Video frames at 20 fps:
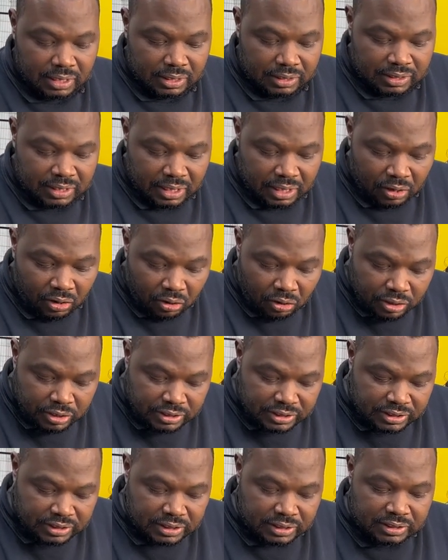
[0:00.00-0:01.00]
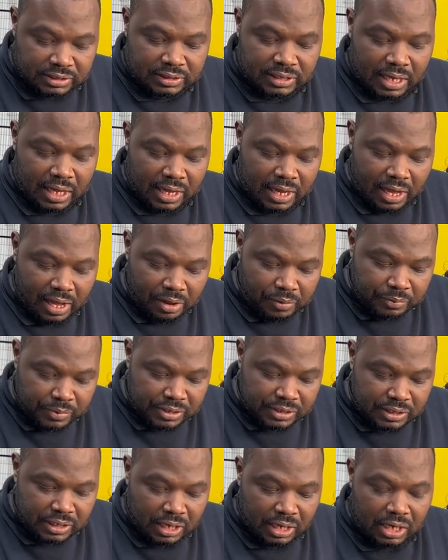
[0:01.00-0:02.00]
the oil seal
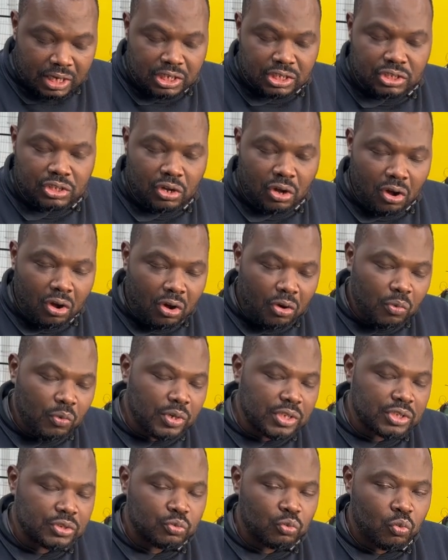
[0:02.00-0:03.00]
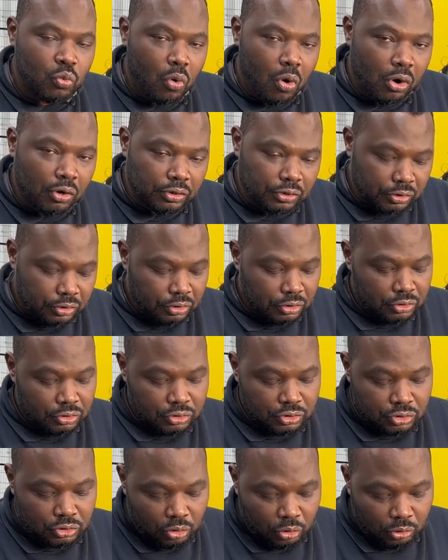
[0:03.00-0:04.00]
diameter is always one
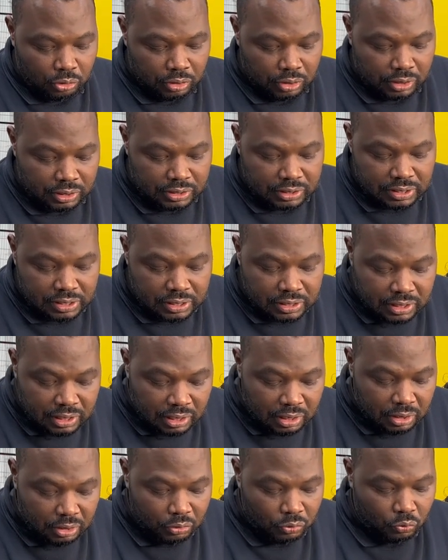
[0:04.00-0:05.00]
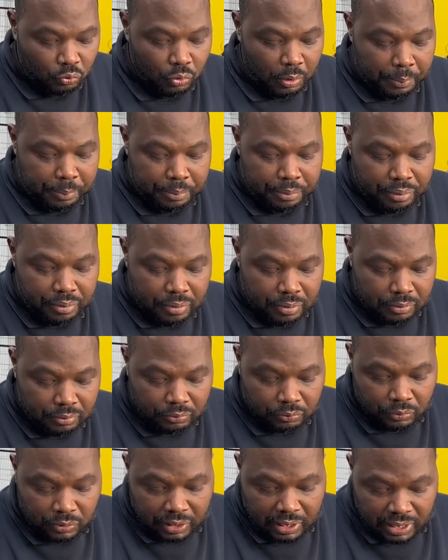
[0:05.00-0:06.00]
so it's either we,
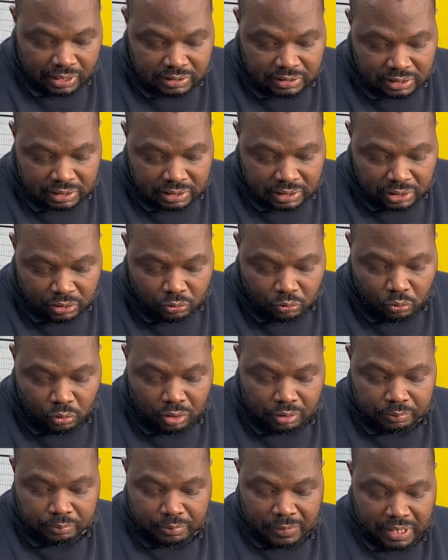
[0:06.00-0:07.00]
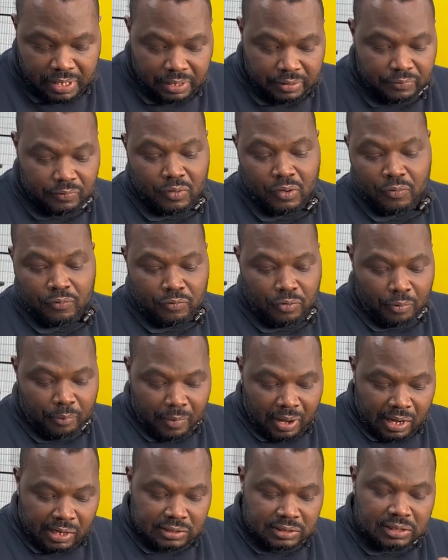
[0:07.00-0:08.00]
we get a new one made from
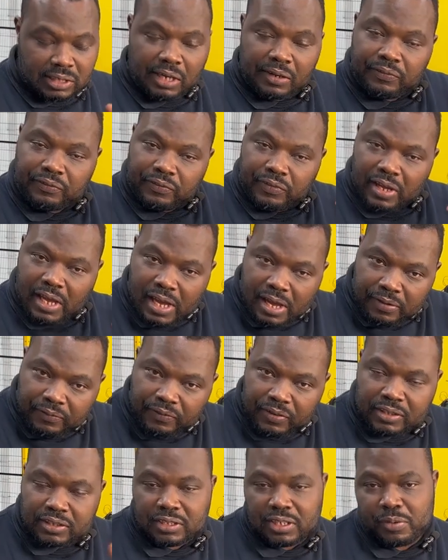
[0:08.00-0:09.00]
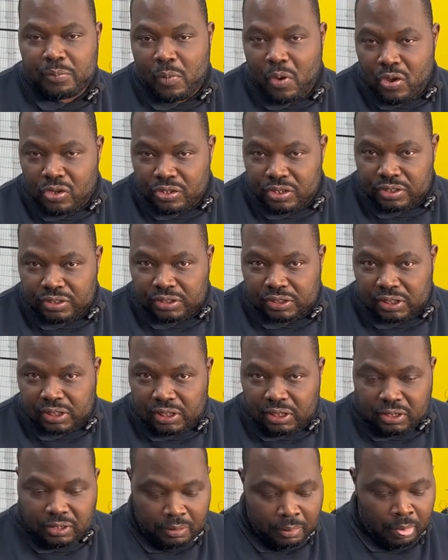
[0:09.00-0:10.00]
ourselves if it's emergency
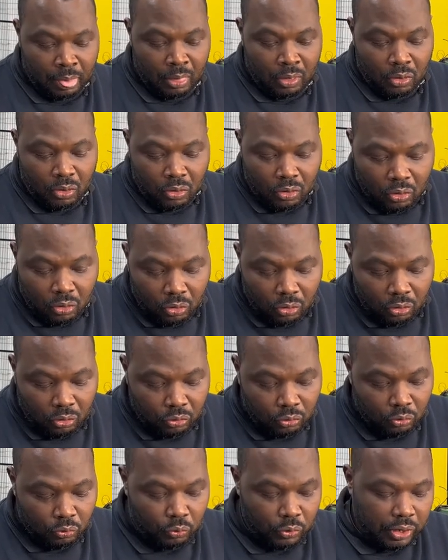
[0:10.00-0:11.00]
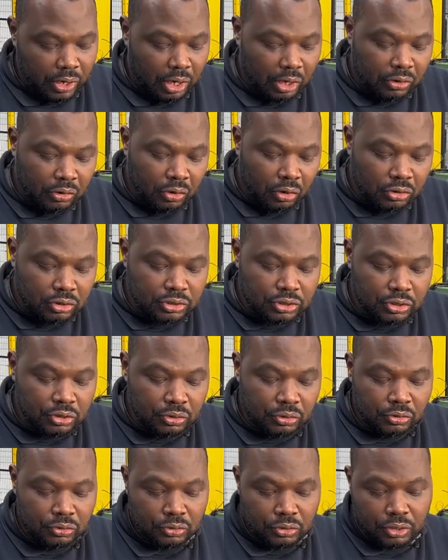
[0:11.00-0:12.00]
or we can
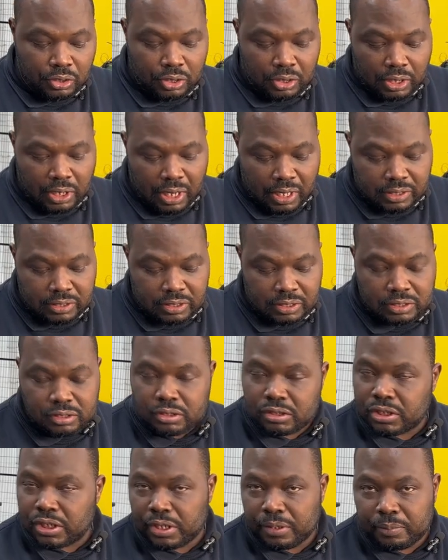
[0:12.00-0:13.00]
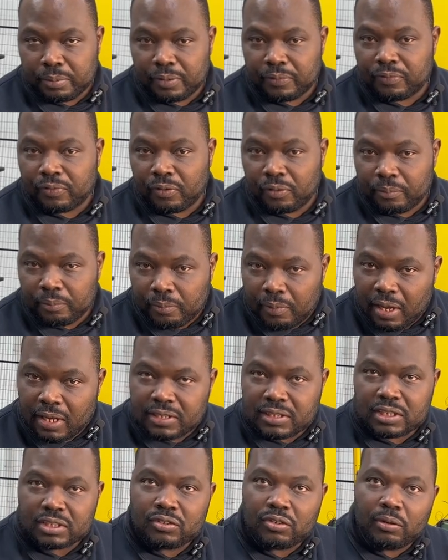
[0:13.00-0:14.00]
also get it cheaper from
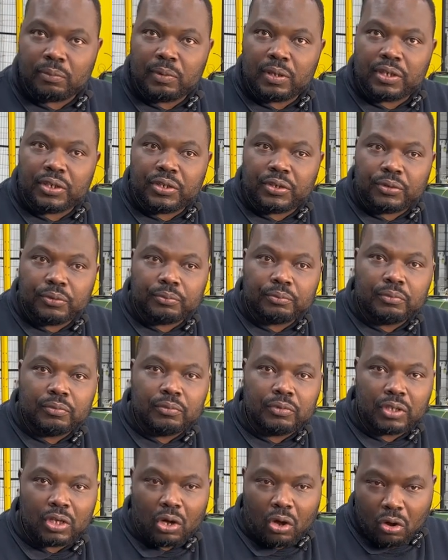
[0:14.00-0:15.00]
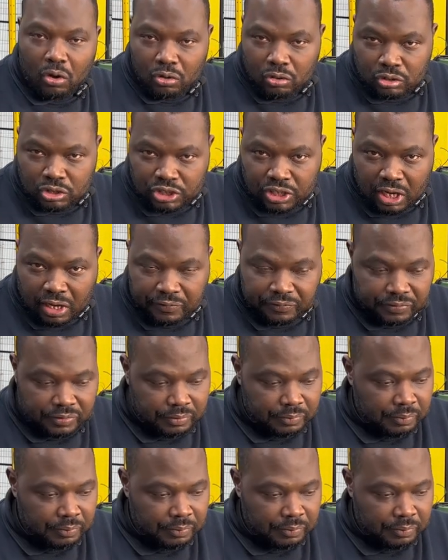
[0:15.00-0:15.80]
SEW the hollow shaft